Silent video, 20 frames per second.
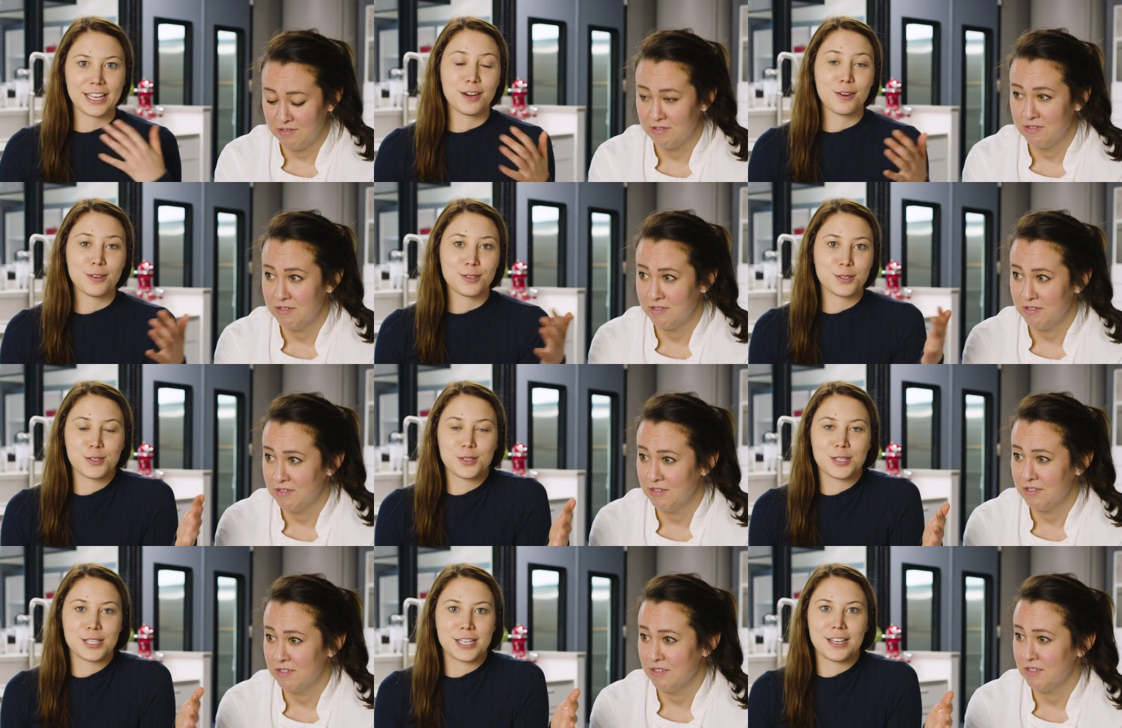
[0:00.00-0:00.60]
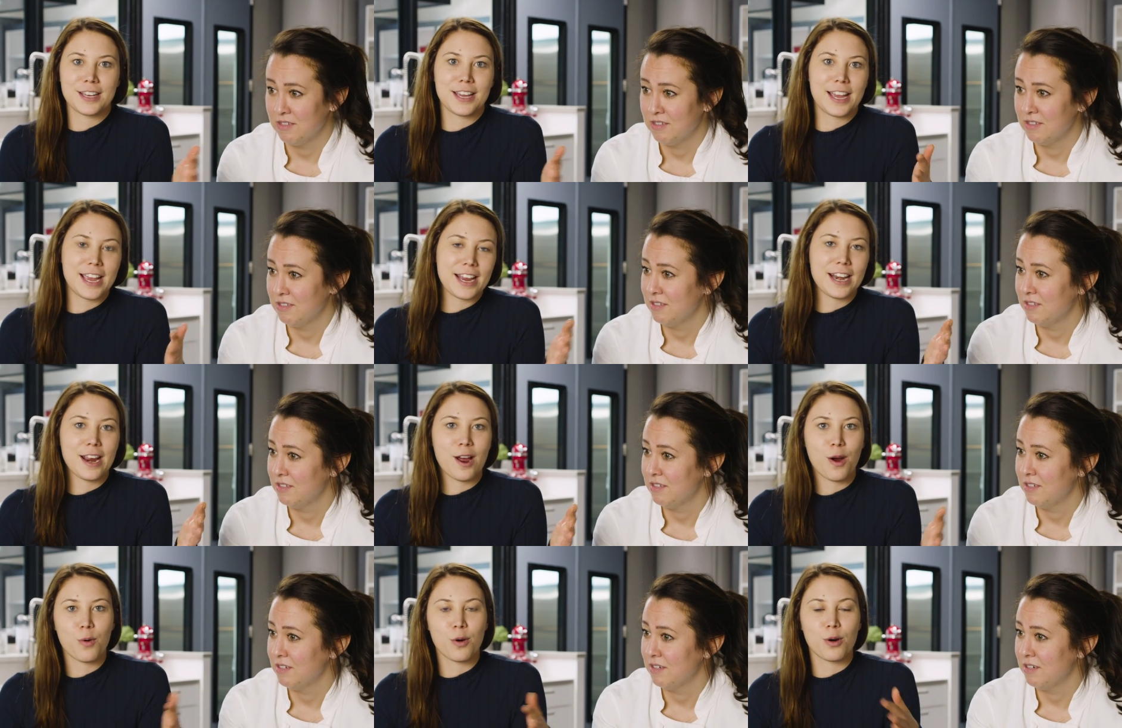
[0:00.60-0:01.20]
Speaker 1: and also it's an
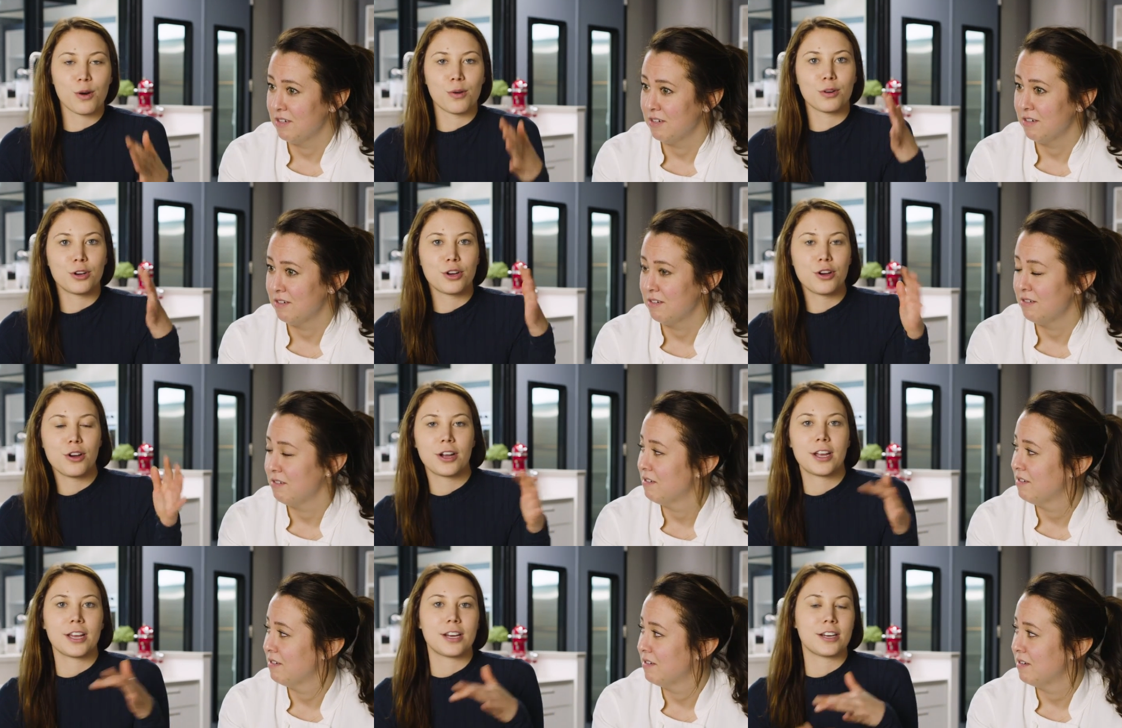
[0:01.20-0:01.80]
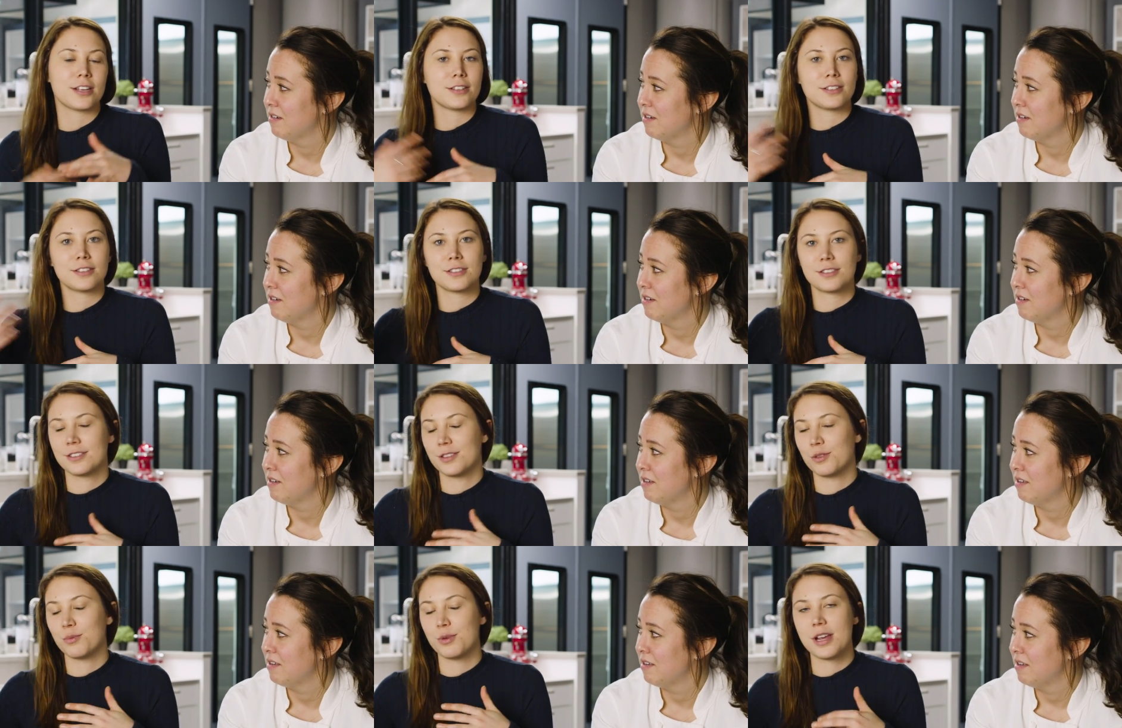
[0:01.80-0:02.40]
8-hour cook and
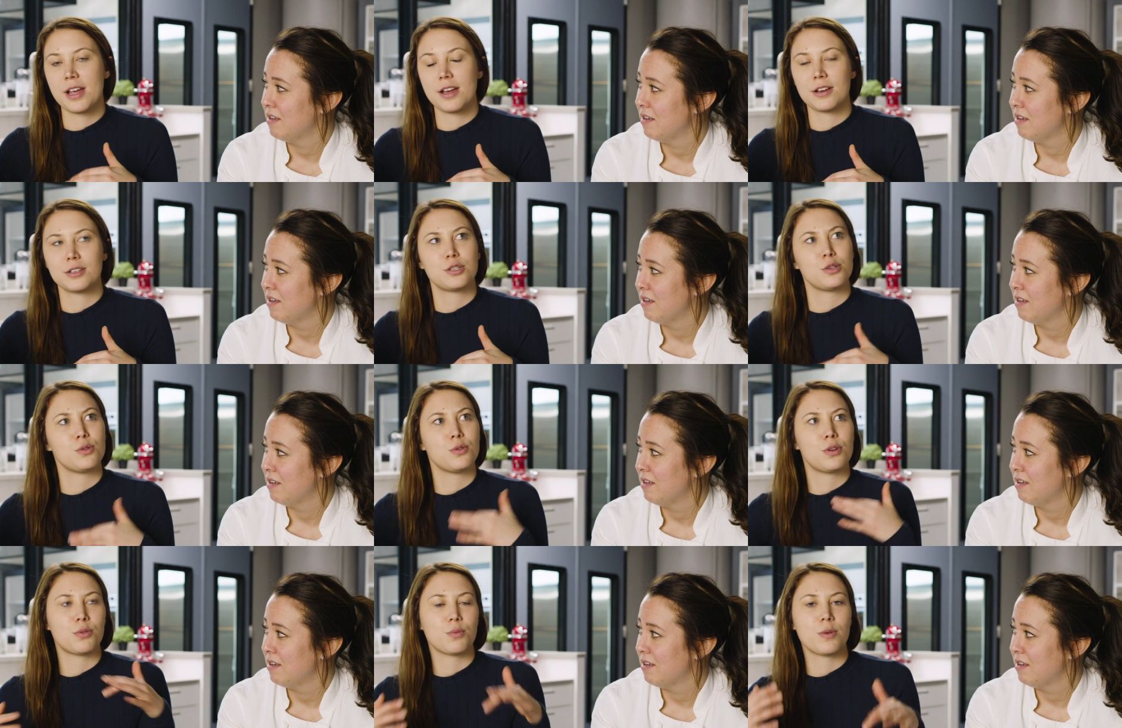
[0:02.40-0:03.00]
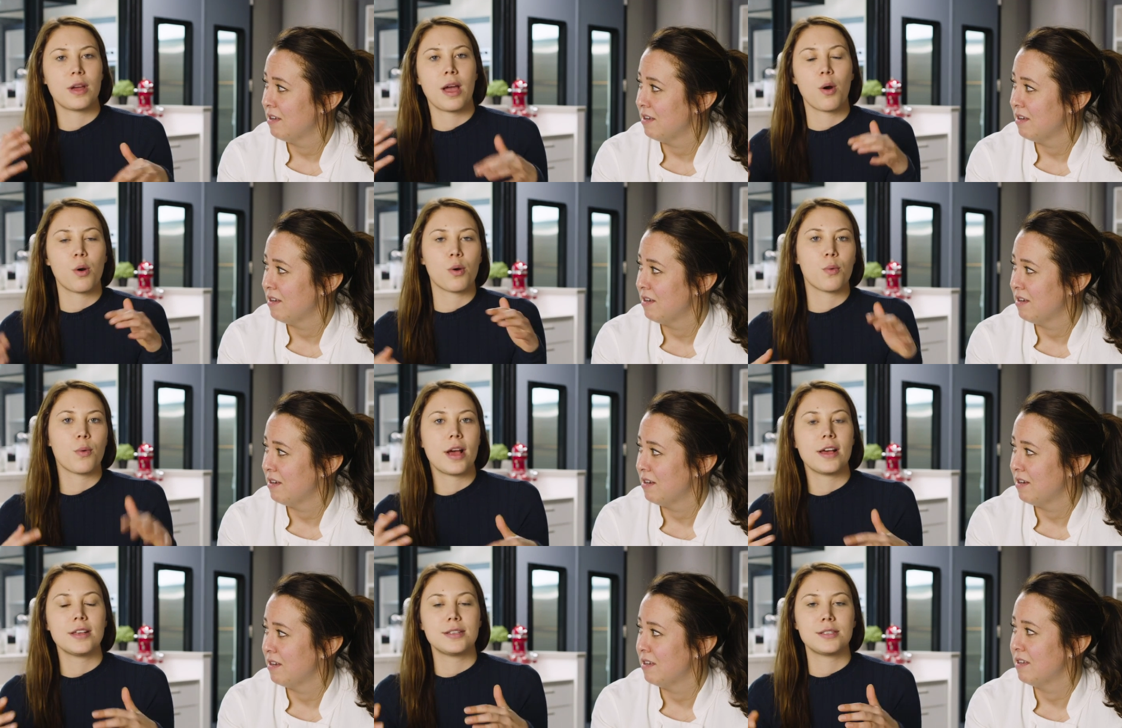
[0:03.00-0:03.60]
a 2 to 3 hour
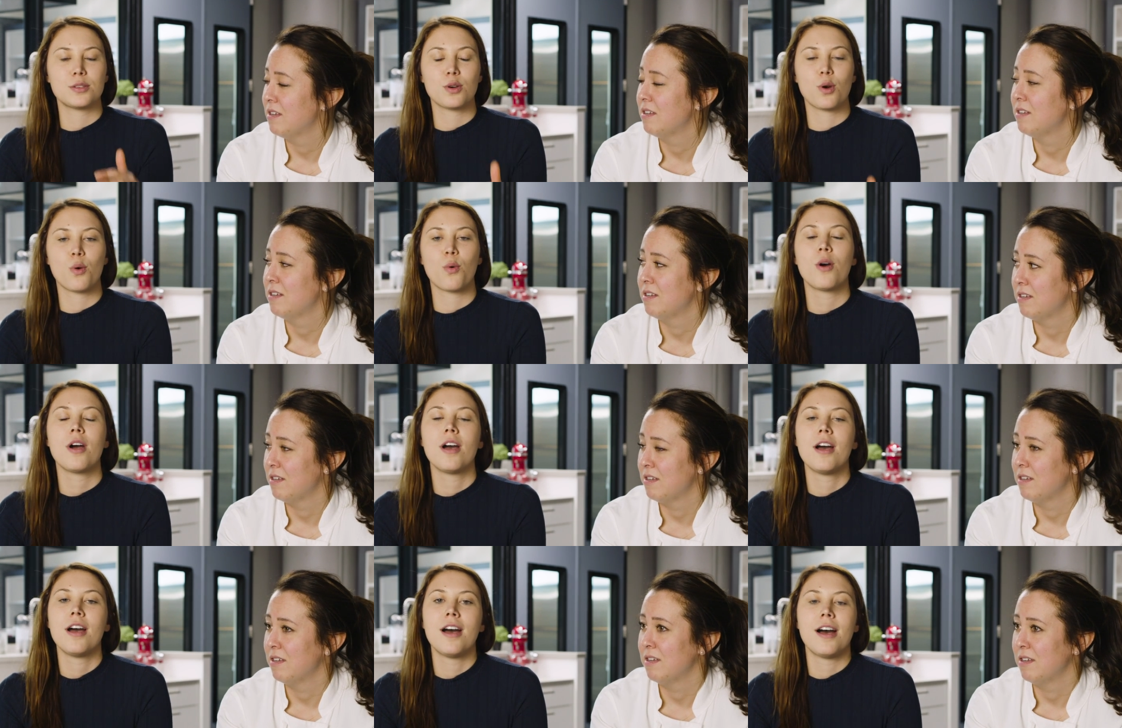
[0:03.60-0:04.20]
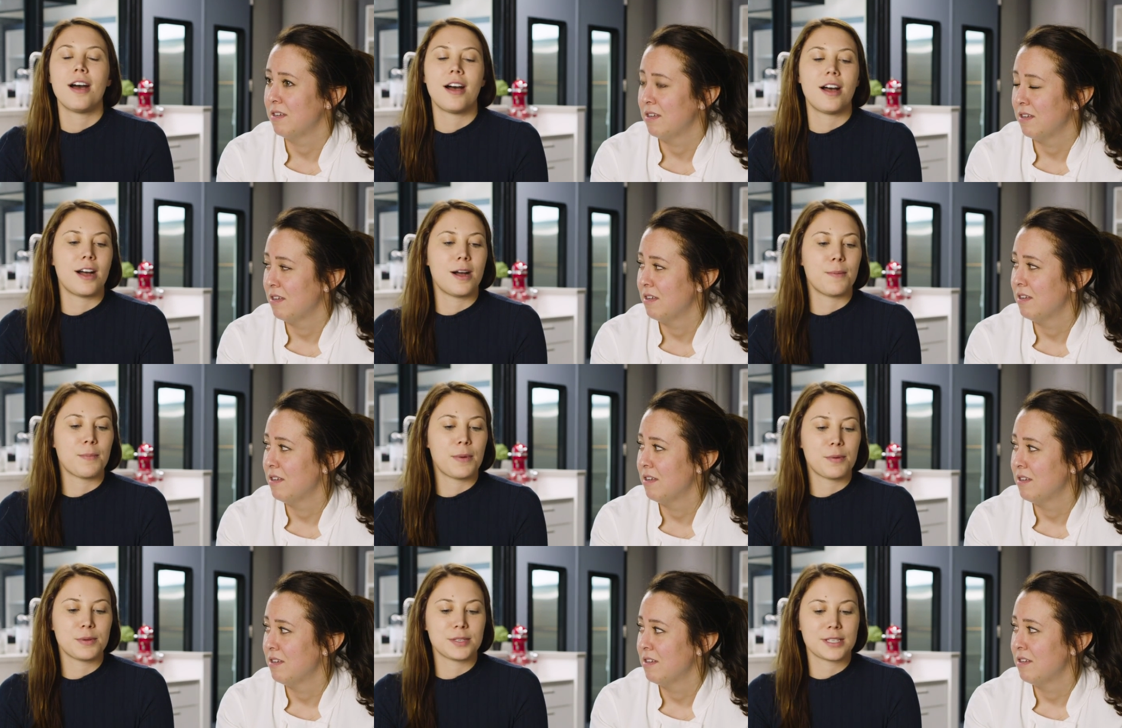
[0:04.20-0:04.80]
rest, so I